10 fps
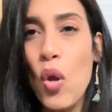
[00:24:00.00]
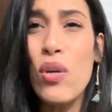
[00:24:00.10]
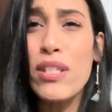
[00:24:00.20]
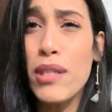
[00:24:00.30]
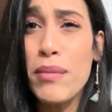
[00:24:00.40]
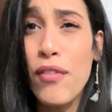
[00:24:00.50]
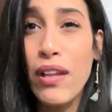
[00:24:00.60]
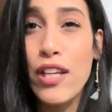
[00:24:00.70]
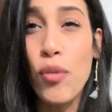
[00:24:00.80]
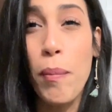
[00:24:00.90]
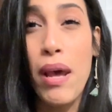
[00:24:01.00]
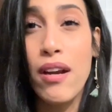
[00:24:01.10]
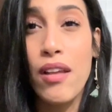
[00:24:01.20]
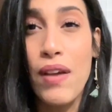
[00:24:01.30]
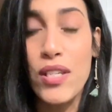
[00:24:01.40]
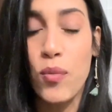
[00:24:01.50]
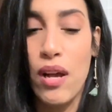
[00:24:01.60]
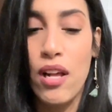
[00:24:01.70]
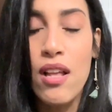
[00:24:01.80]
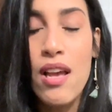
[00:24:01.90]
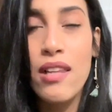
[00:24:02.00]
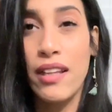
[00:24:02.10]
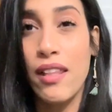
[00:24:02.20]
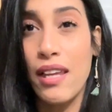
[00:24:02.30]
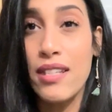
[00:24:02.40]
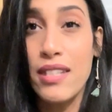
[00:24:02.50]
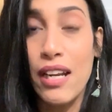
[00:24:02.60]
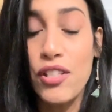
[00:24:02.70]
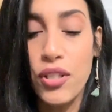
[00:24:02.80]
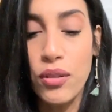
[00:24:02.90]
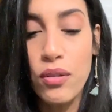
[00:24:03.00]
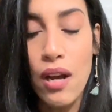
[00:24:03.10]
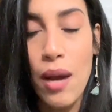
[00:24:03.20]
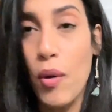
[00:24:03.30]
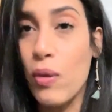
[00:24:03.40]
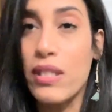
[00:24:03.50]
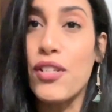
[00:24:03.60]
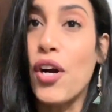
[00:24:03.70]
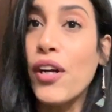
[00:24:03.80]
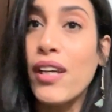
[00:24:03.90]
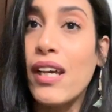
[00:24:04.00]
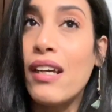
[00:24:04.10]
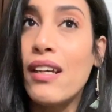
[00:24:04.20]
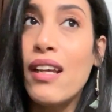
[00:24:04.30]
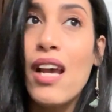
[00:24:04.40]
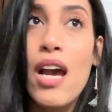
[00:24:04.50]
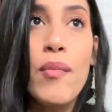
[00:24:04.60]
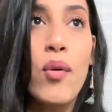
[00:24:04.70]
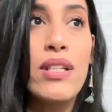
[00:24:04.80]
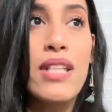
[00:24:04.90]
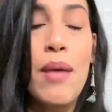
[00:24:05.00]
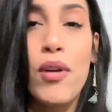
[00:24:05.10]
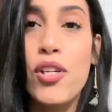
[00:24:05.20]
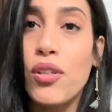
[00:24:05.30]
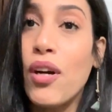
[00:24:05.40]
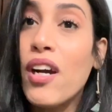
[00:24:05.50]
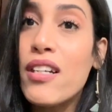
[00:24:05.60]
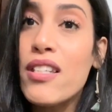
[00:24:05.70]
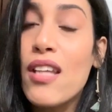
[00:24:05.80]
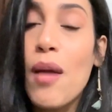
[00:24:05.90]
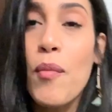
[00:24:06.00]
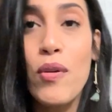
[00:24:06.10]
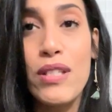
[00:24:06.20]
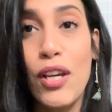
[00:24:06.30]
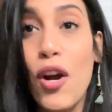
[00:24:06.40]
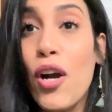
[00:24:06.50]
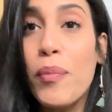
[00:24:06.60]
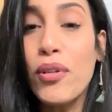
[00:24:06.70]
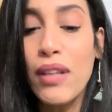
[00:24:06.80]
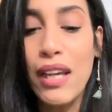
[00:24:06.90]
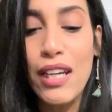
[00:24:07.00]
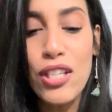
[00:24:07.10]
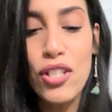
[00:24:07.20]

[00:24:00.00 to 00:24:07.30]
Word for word: Or sometimes I feel like it's repetitive as well. Like the things that I do, I'm always at Target, I'm always at martial arts, I'm always in carpool lane.